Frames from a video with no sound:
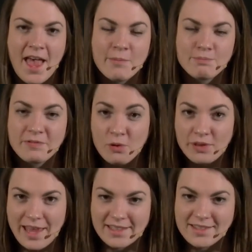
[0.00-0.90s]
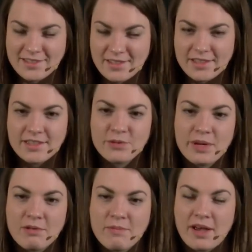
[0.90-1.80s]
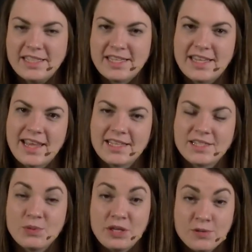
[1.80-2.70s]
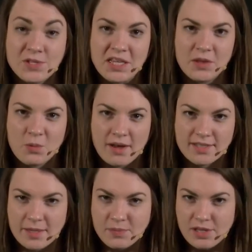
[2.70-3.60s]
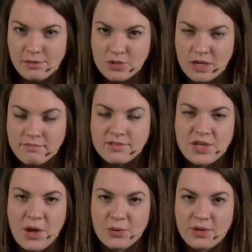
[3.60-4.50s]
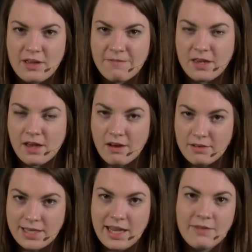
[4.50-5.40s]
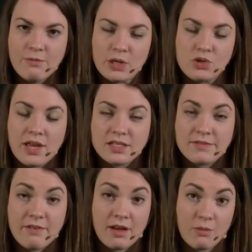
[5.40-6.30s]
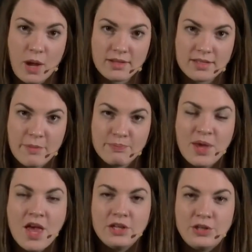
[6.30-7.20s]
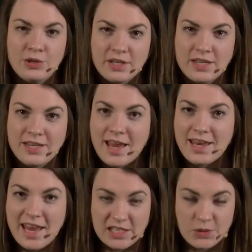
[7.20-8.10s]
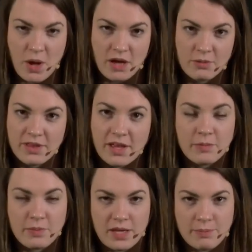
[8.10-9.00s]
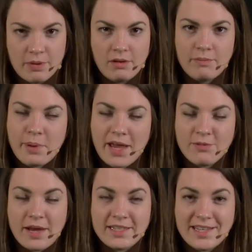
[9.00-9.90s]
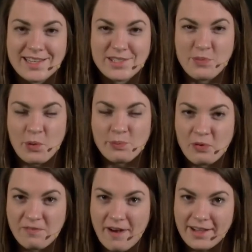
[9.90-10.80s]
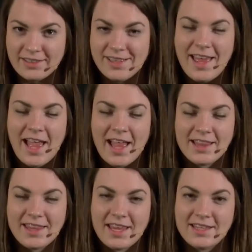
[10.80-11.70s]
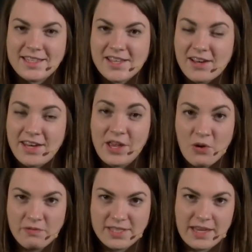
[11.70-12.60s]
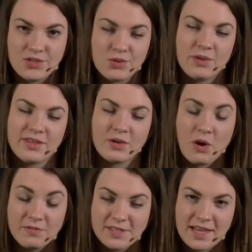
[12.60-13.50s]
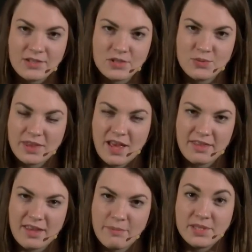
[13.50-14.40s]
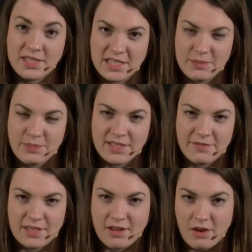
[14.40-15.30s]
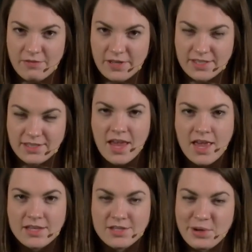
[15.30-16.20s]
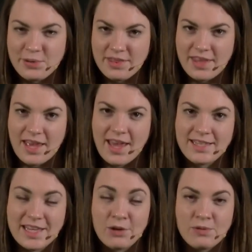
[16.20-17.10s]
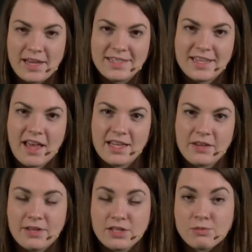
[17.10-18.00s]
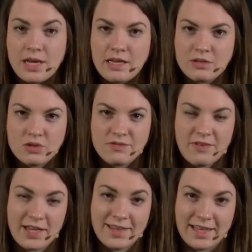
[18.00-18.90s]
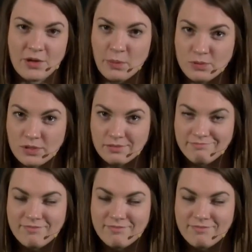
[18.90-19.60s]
Before that, just a quick reminder that we're using the WorkSup solution. So if you're currently watching us via WorkSup, you can network with other people by creating a small profile and then starting conversations with other participants of this conference. So on the down right side of your screen, you should find that option.